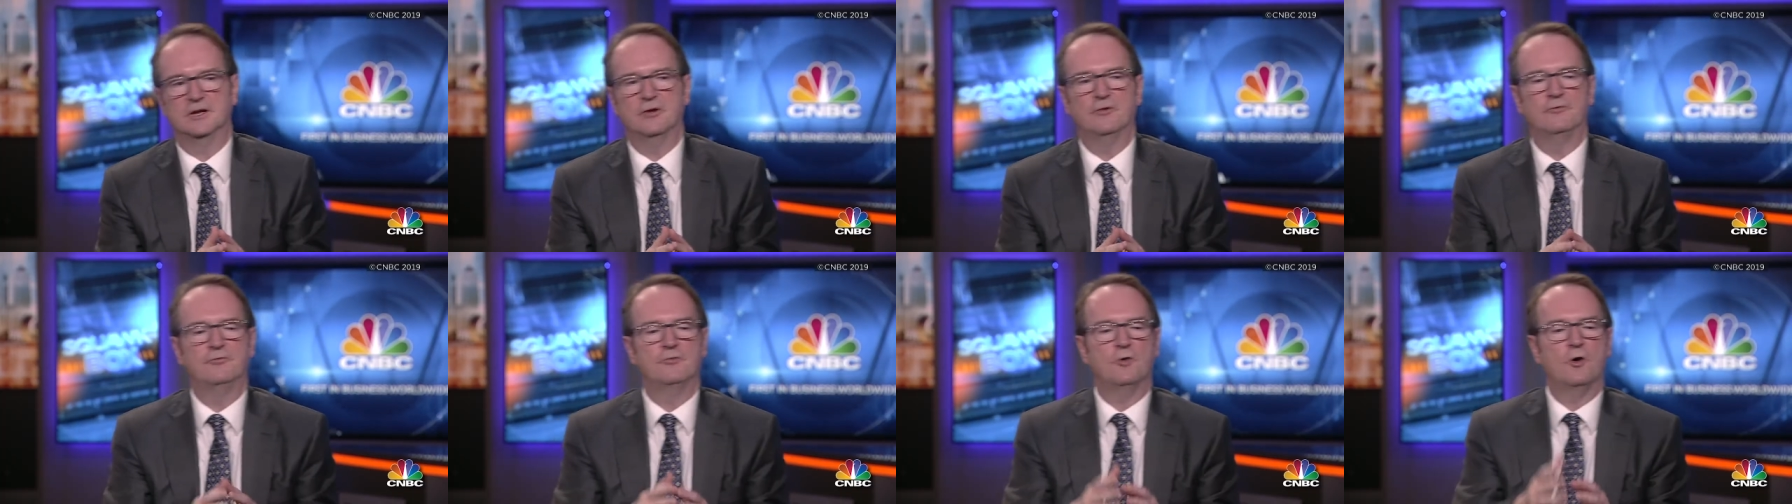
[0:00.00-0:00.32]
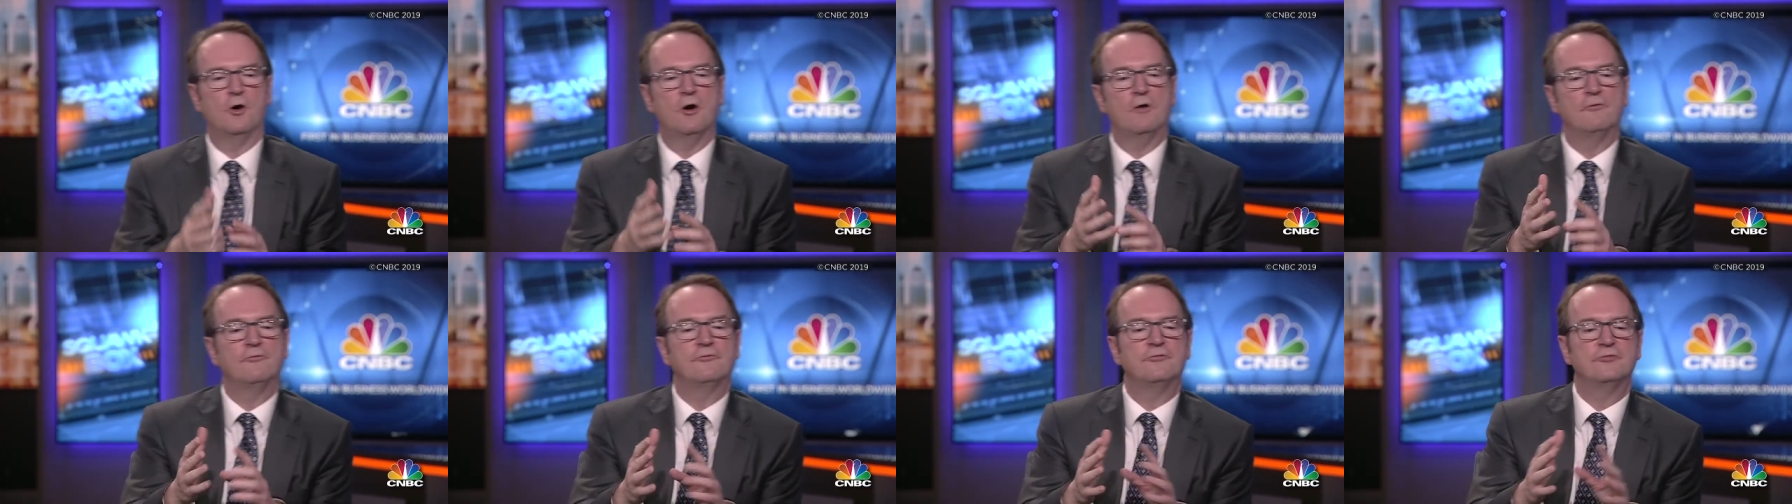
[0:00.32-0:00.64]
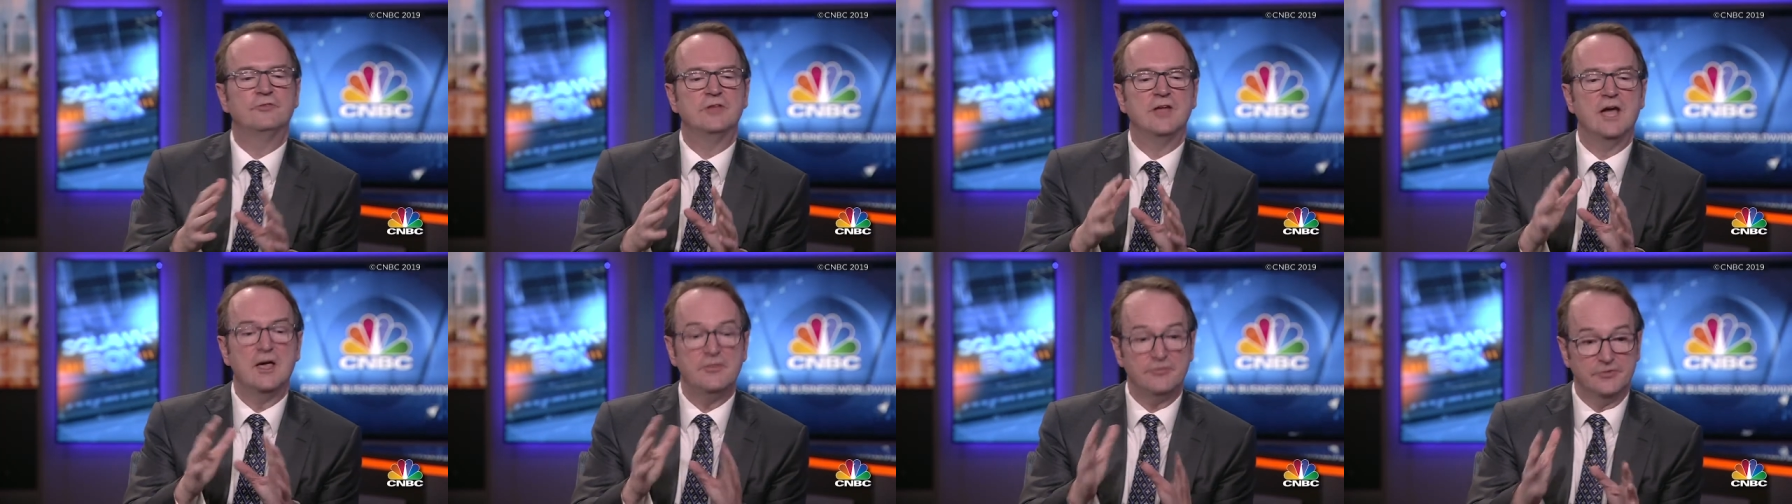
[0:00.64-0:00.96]
of
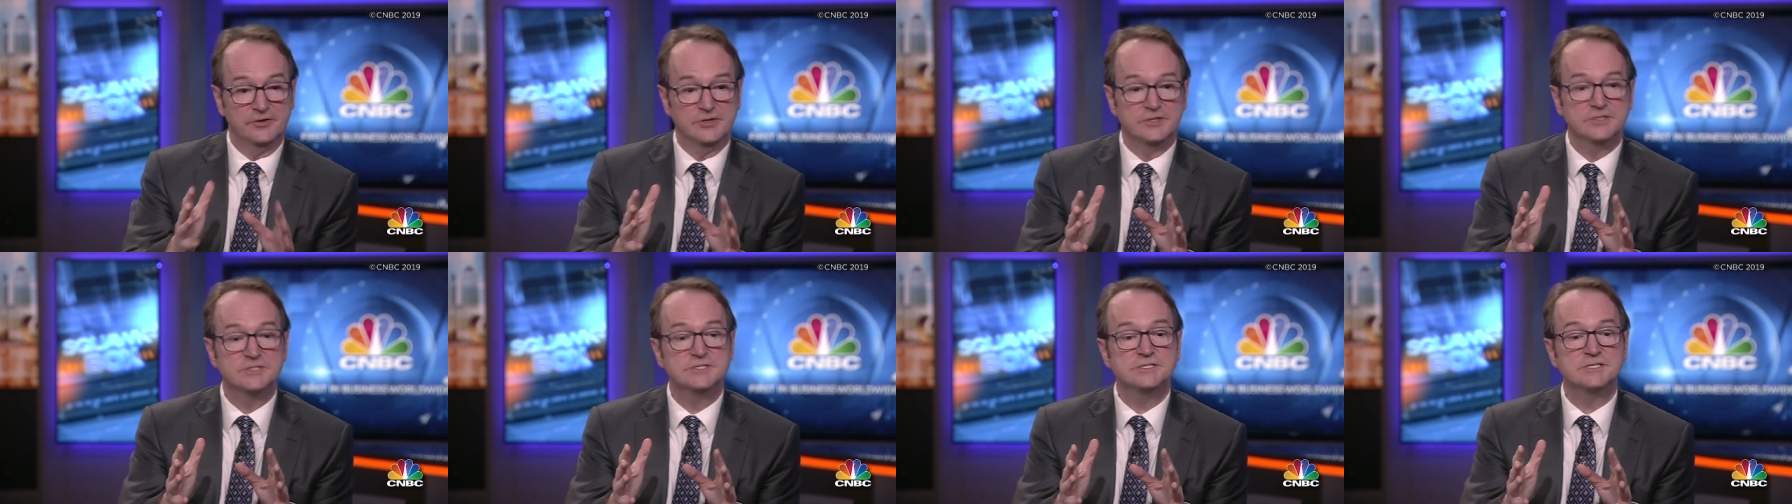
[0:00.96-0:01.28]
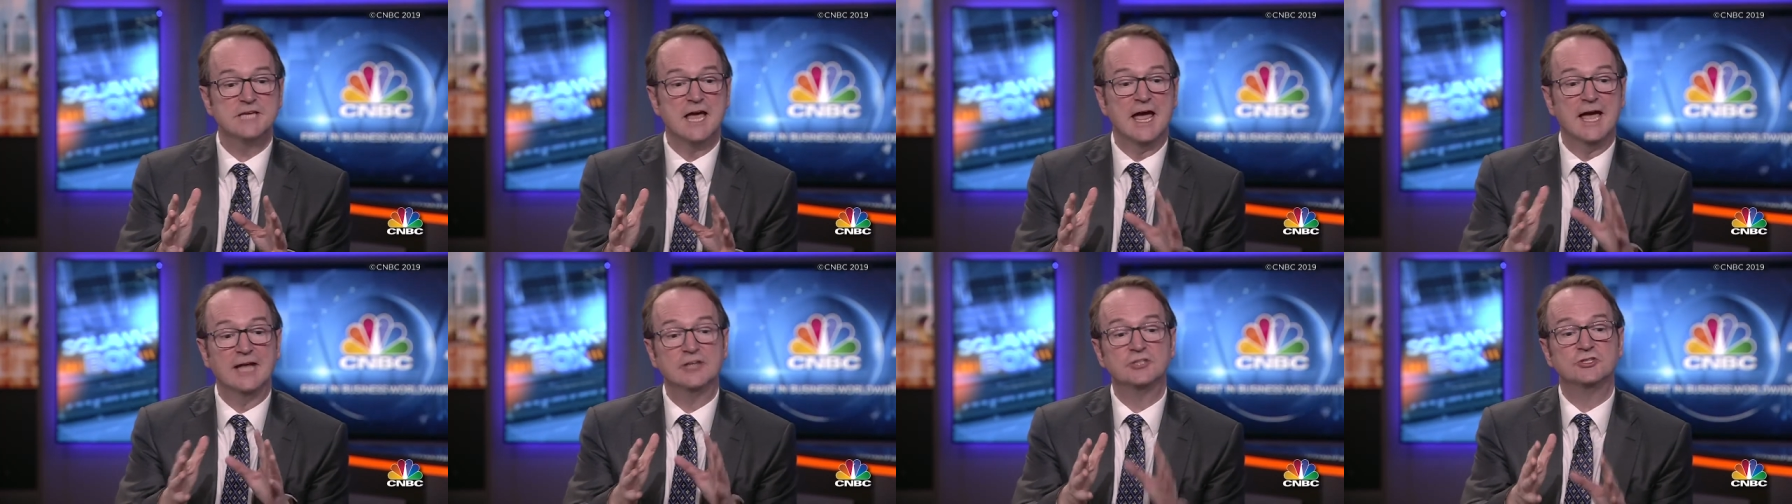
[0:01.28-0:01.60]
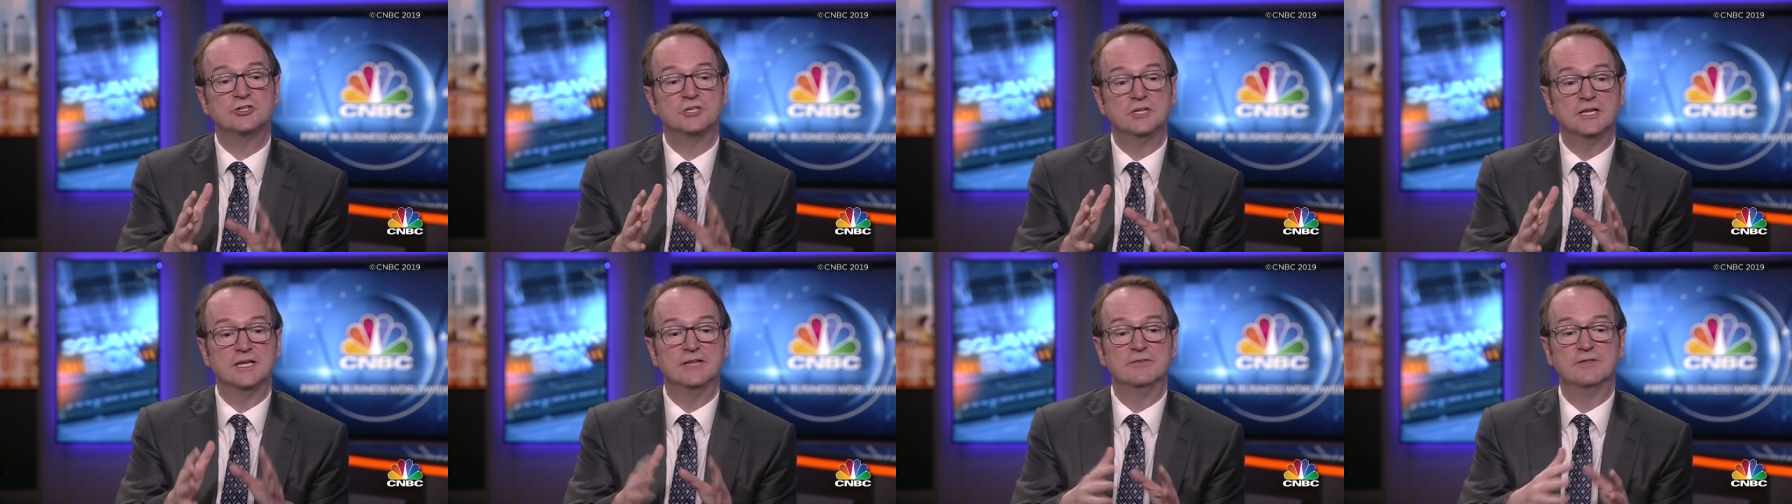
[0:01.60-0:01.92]
the others,
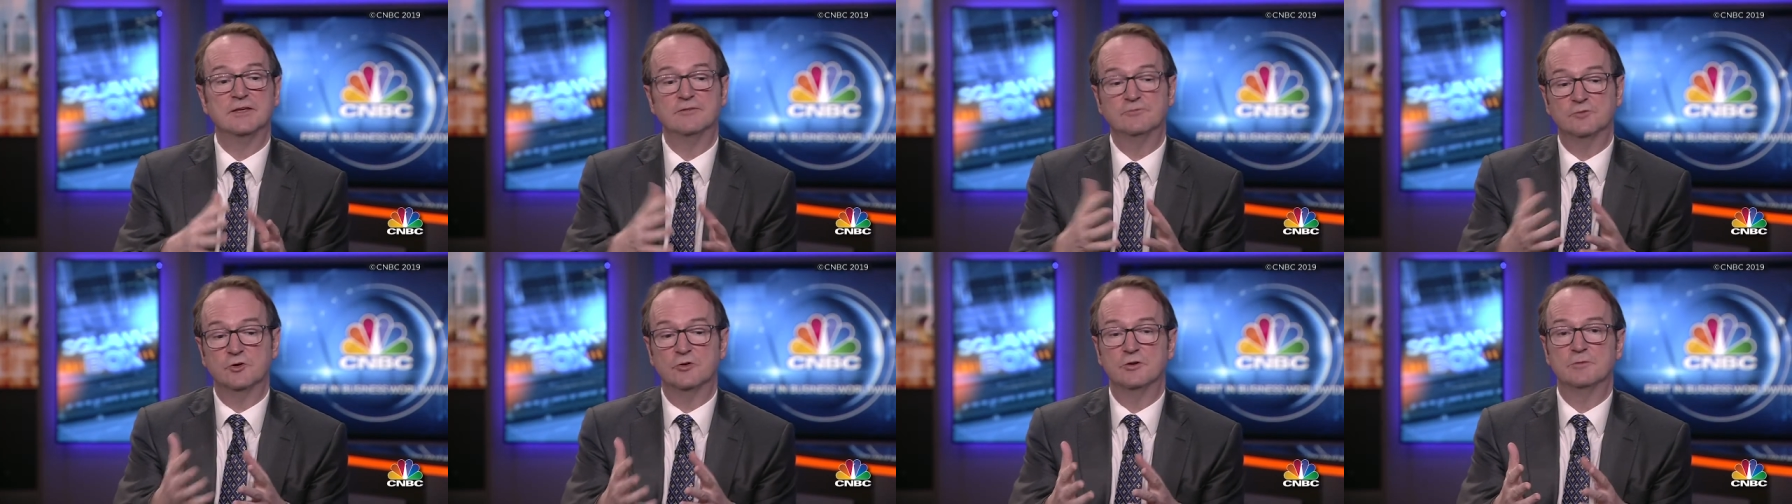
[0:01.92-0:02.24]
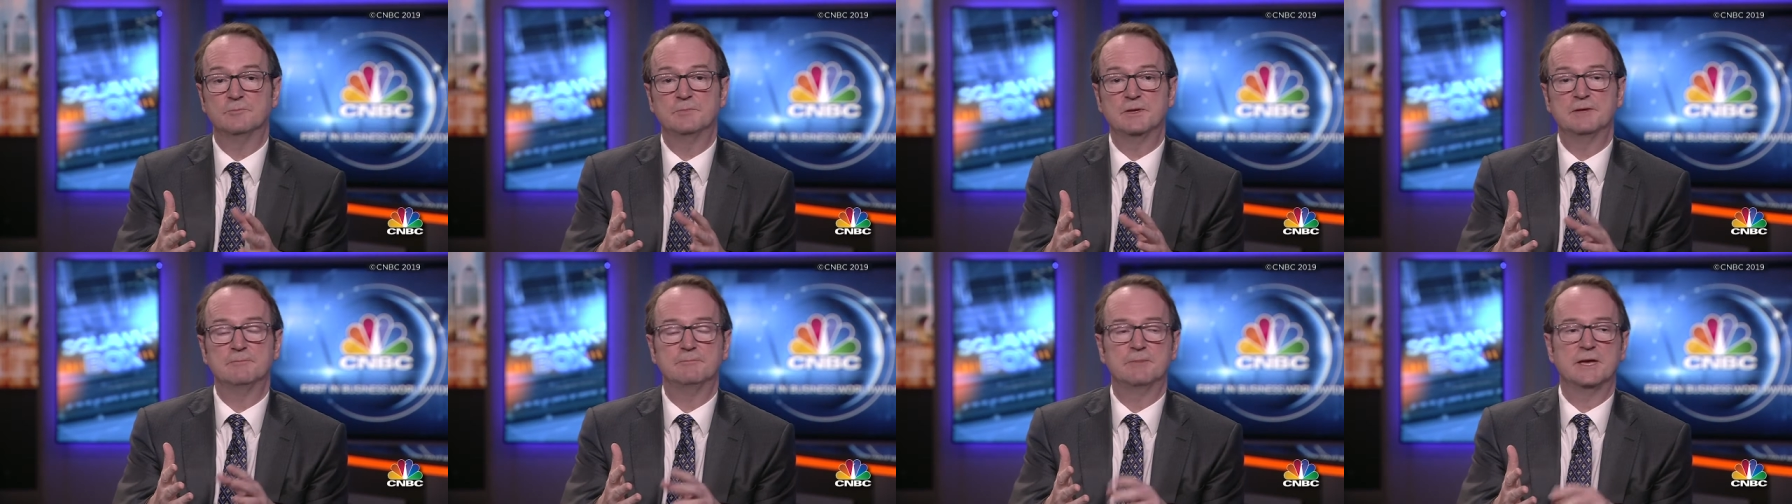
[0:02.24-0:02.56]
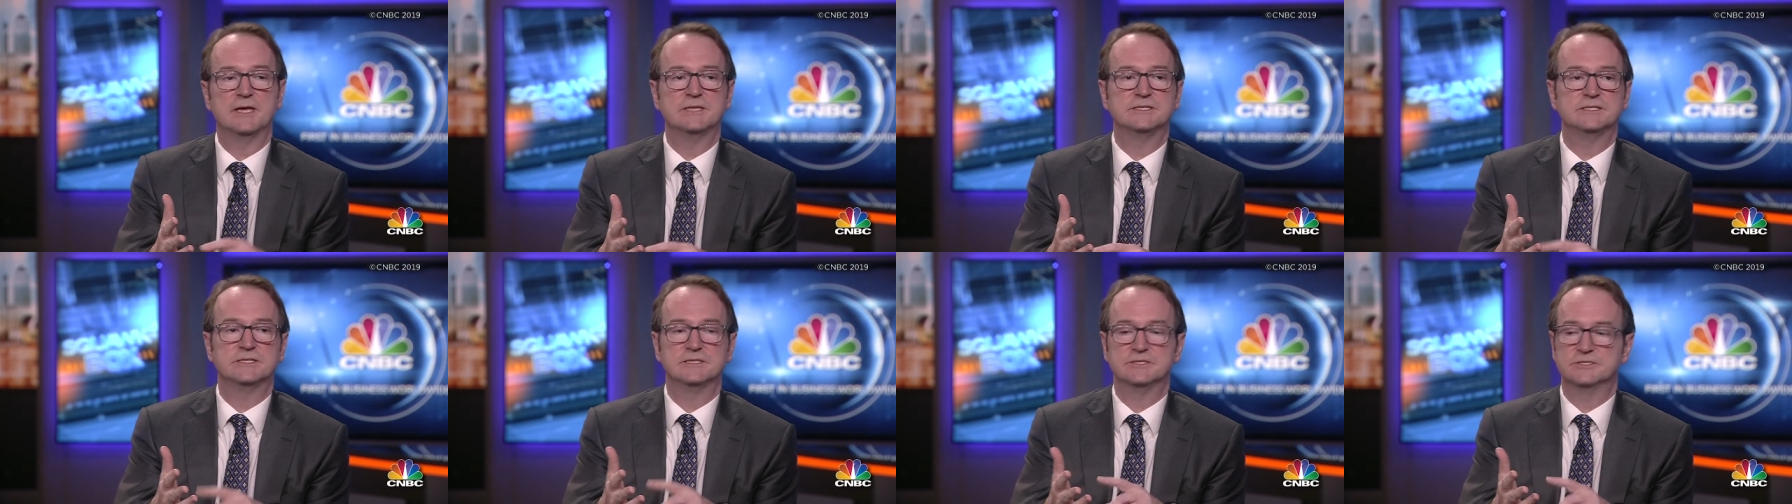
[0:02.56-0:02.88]
actually, they've got a bit
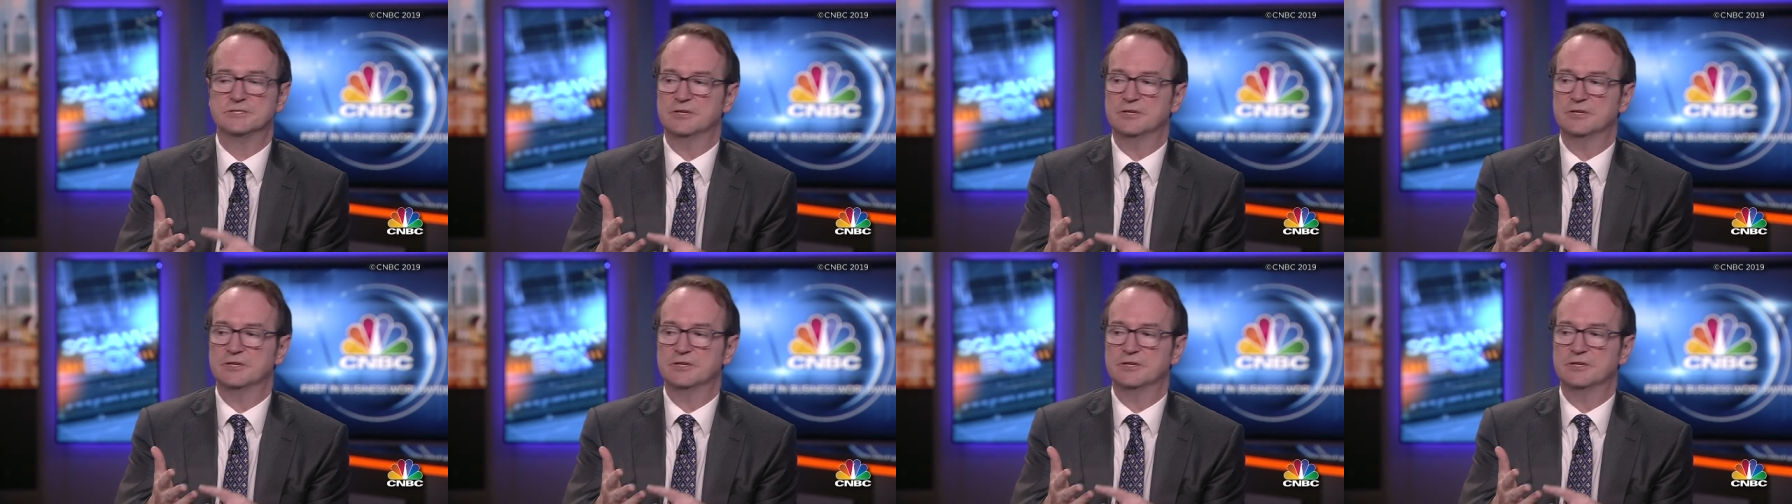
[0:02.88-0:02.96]
better.